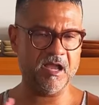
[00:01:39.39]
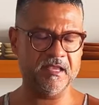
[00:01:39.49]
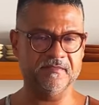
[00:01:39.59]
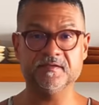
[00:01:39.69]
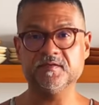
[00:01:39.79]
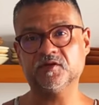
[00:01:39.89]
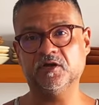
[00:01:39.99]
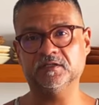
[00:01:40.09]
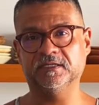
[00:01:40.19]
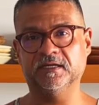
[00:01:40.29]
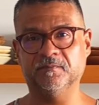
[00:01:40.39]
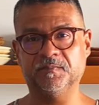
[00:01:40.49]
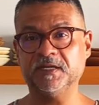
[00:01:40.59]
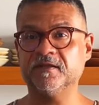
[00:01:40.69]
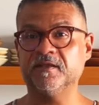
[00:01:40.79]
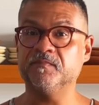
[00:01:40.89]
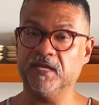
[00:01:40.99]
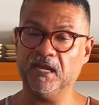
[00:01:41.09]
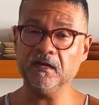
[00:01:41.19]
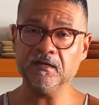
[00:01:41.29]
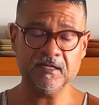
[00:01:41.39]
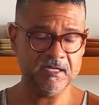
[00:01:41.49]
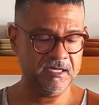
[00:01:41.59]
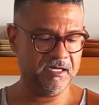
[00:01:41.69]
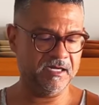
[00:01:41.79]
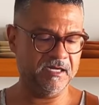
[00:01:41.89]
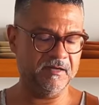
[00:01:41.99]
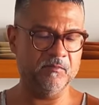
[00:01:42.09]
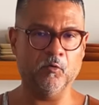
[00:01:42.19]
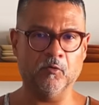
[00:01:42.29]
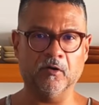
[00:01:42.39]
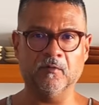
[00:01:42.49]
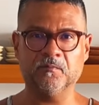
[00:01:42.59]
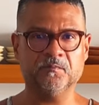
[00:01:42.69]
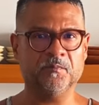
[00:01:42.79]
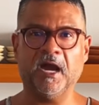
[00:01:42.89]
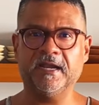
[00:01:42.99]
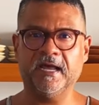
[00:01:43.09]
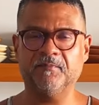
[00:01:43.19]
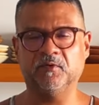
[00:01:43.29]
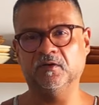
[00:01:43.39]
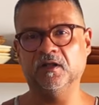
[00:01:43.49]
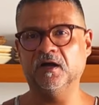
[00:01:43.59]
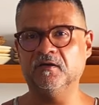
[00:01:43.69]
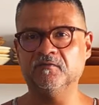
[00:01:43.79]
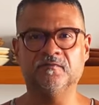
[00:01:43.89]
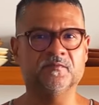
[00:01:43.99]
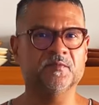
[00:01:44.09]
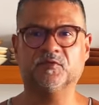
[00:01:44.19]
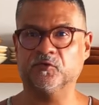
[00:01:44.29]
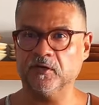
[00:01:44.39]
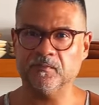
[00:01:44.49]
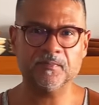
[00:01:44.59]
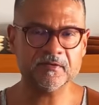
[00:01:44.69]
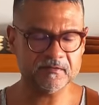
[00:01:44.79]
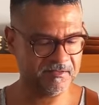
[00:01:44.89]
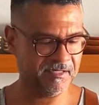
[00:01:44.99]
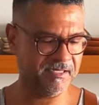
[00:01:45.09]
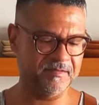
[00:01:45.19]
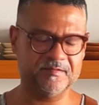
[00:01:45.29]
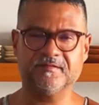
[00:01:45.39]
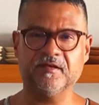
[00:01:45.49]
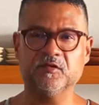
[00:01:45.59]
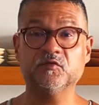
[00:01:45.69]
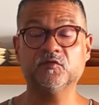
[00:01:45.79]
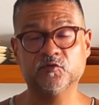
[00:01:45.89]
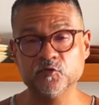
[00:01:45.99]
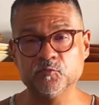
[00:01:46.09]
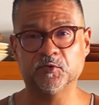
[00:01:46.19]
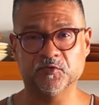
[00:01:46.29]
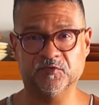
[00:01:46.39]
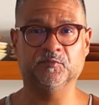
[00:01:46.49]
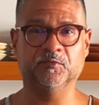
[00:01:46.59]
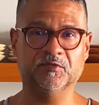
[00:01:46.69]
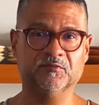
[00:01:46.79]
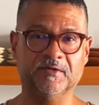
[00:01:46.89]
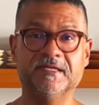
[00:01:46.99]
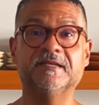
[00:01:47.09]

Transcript: This is called a uh, piña de miel um, or pineapple of syrup it's super, super sweet.